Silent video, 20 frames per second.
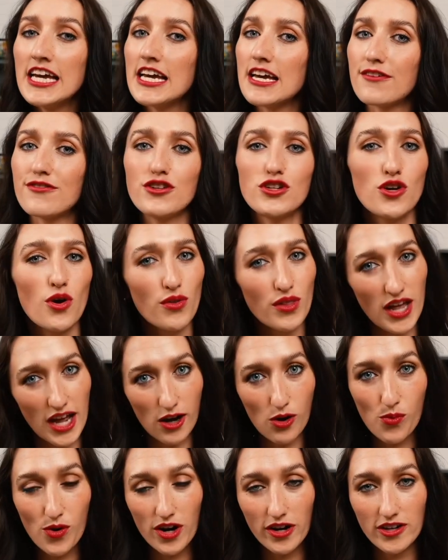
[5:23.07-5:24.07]
If you don't
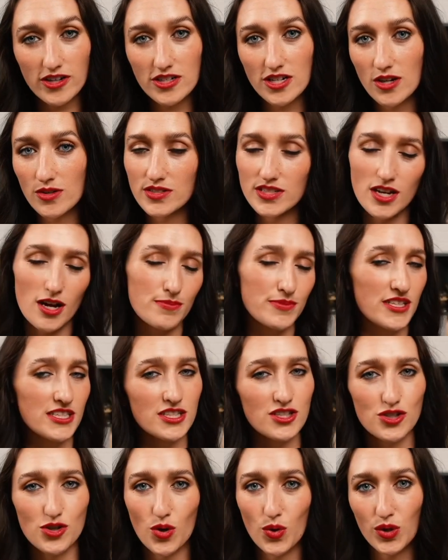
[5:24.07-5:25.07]
like wearing your toe stops,
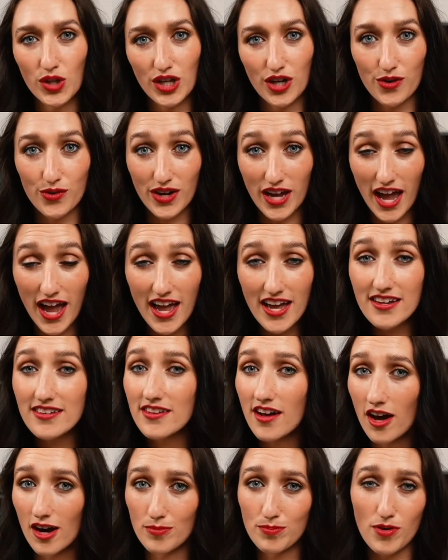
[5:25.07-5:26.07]
it's totally okay,
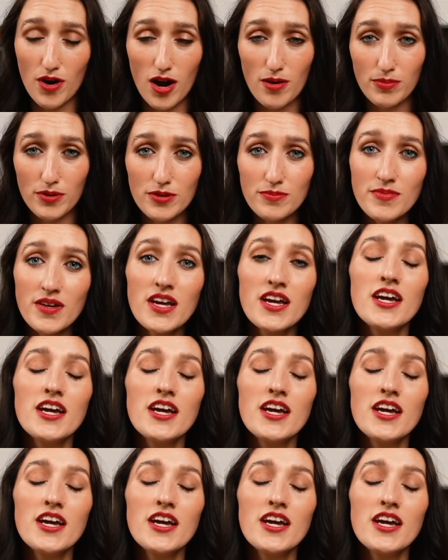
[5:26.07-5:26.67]
not a problem.